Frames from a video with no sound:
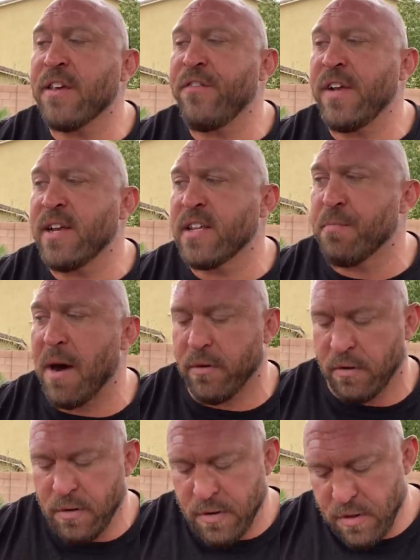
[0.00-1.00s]
as a fitness
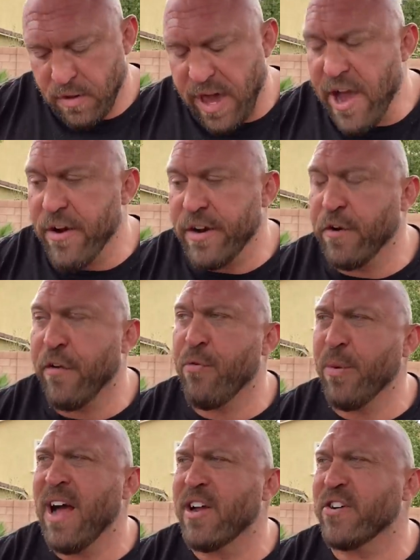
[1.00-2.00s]
model. Karen, you're
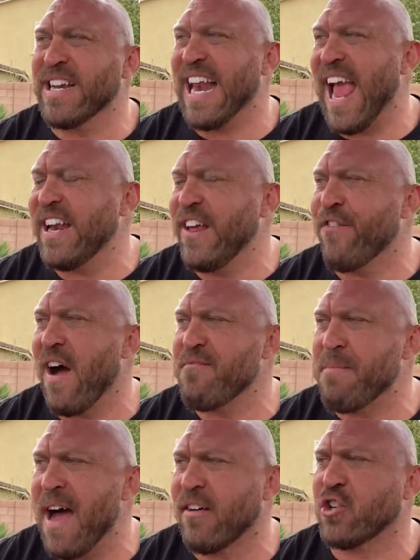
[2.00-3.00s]

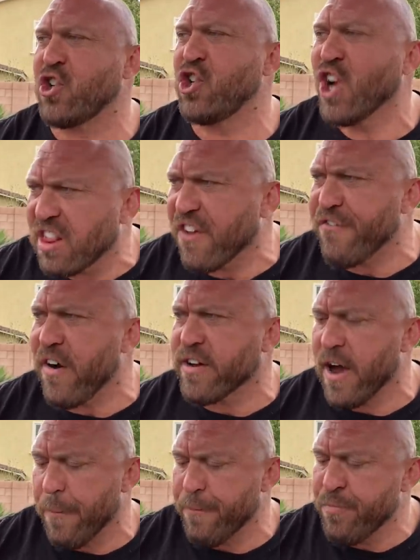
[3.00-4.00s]
385 pounds. Shut the
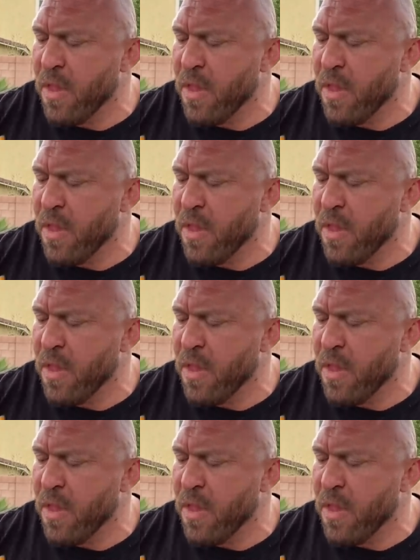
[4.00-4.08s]
fuck up.